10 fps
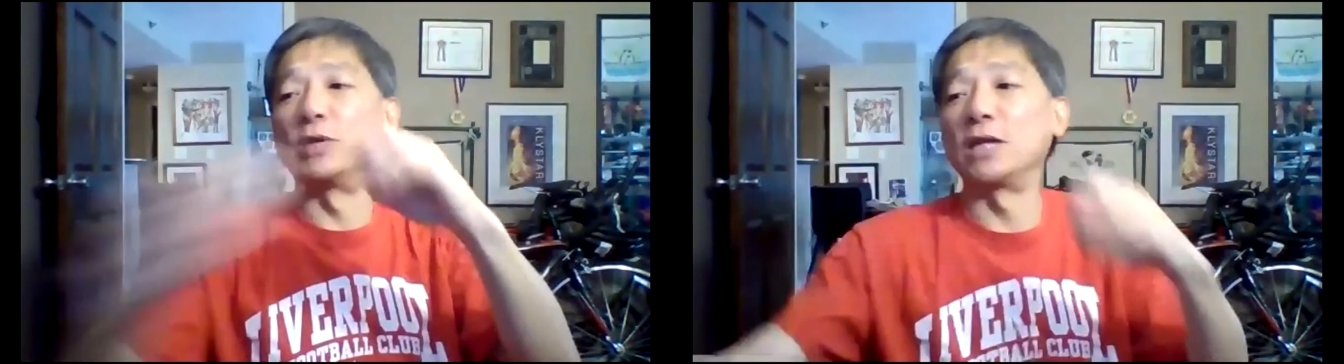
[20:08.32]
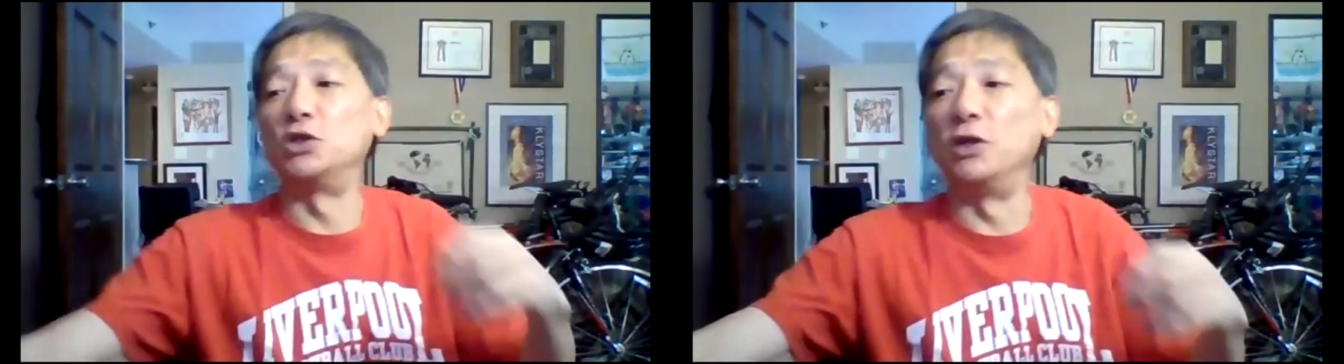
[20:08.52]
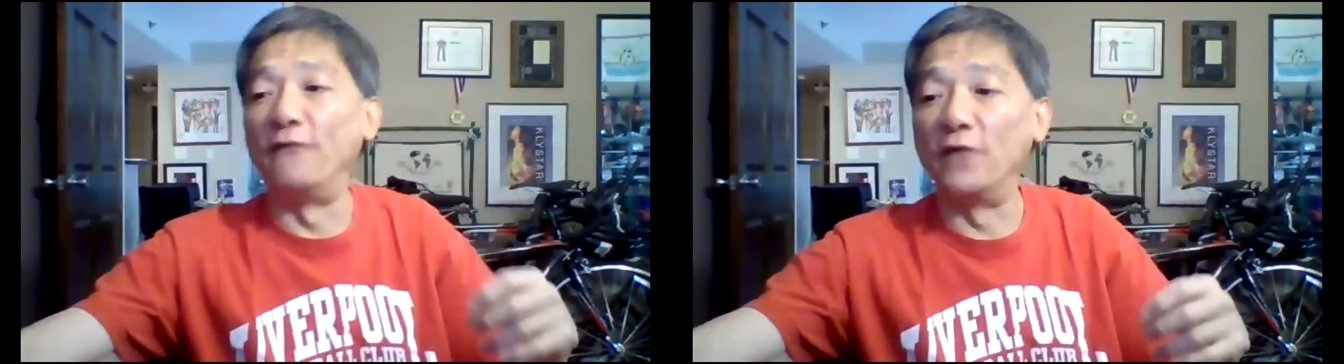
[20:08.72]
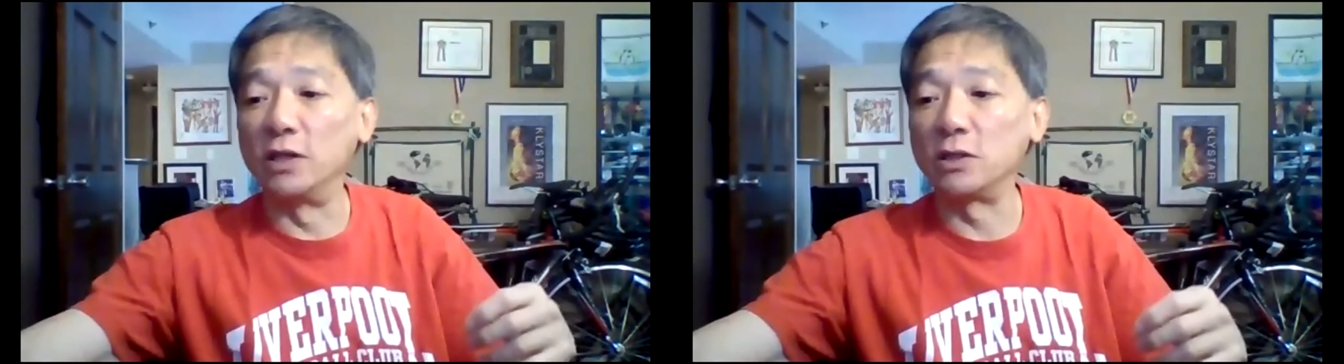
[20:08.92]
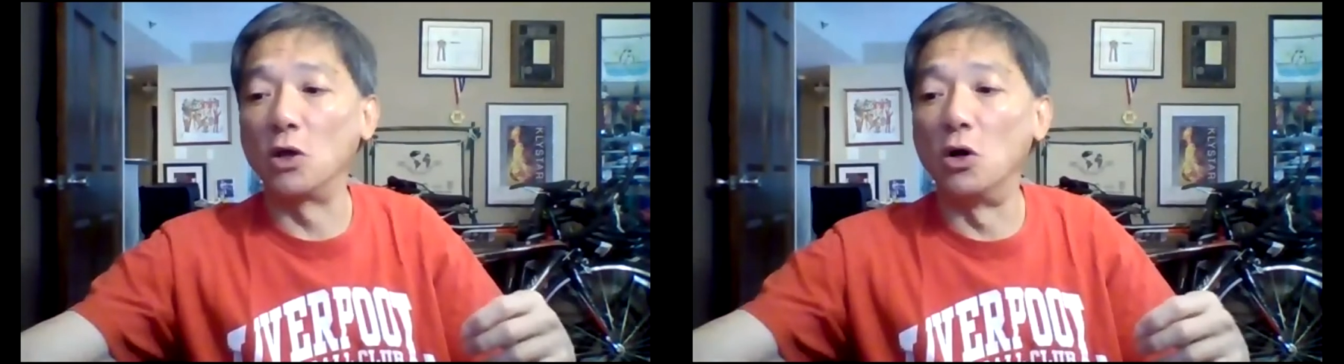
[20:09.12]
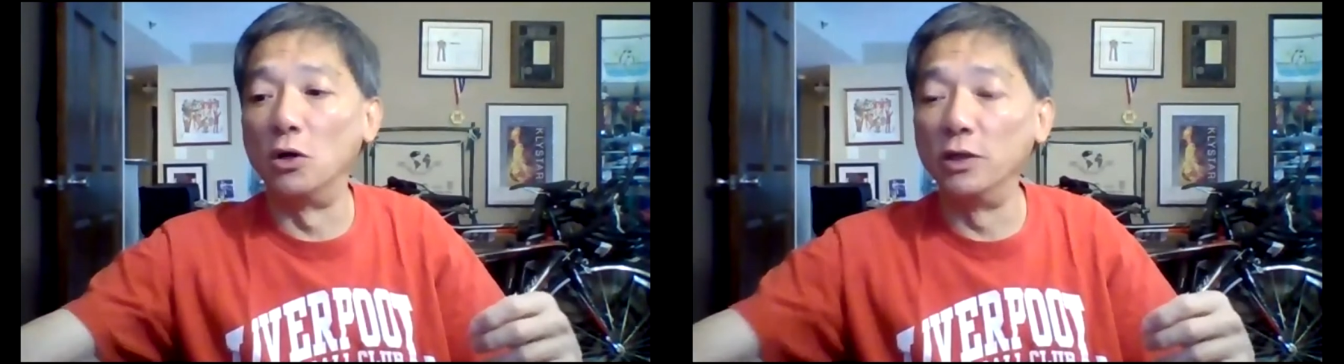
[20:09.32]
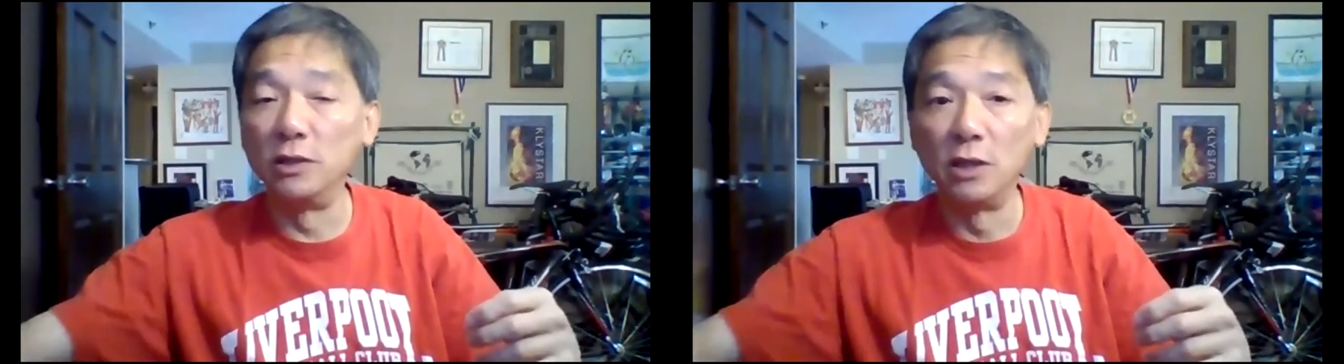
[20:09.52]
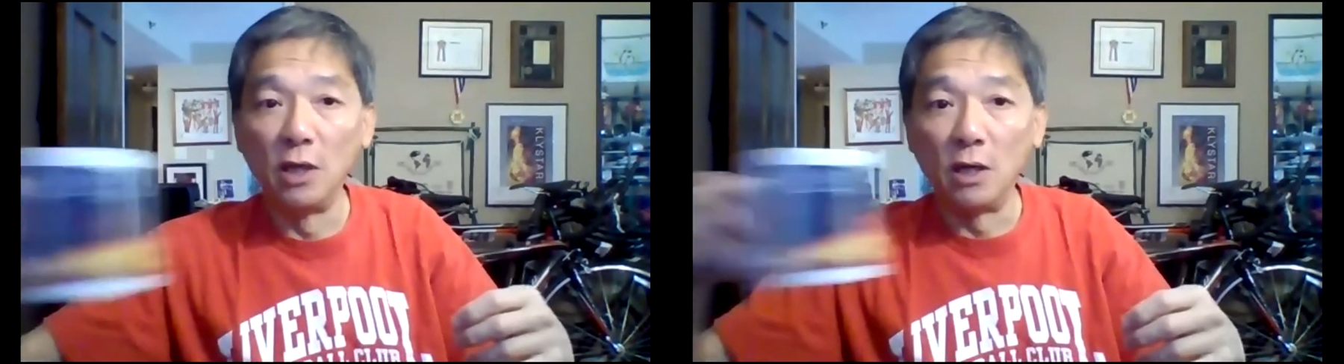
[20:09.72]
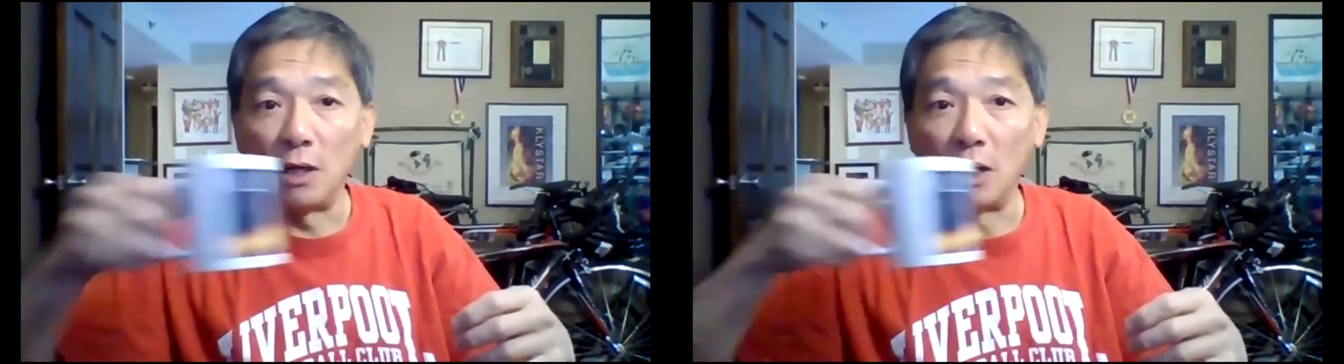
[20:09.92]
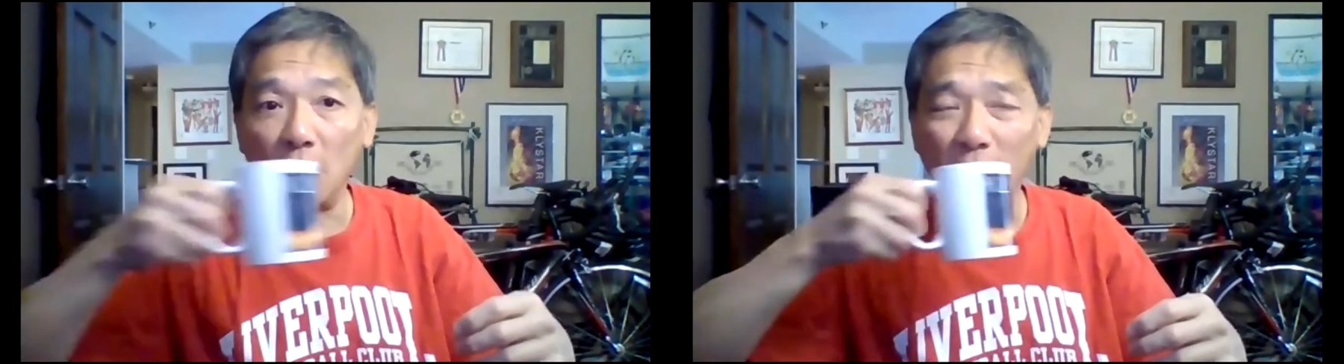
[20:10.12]
was actually first coined
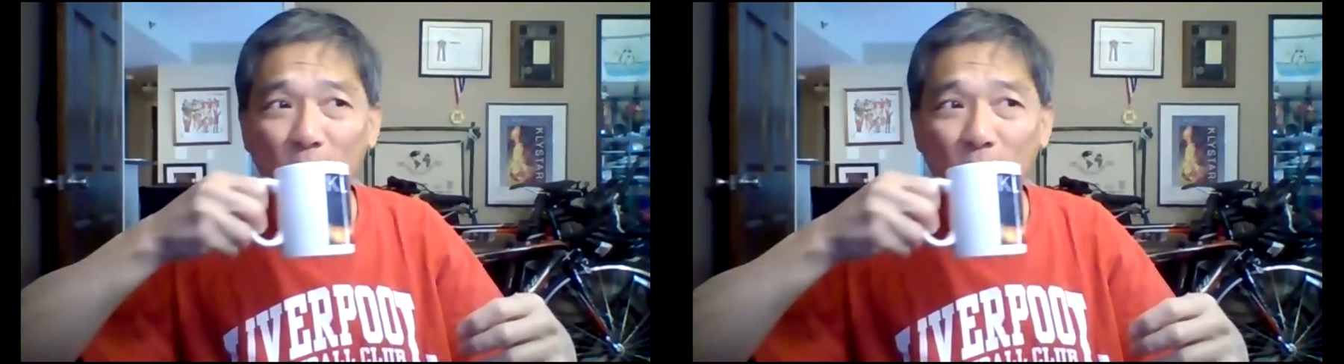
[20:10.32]
I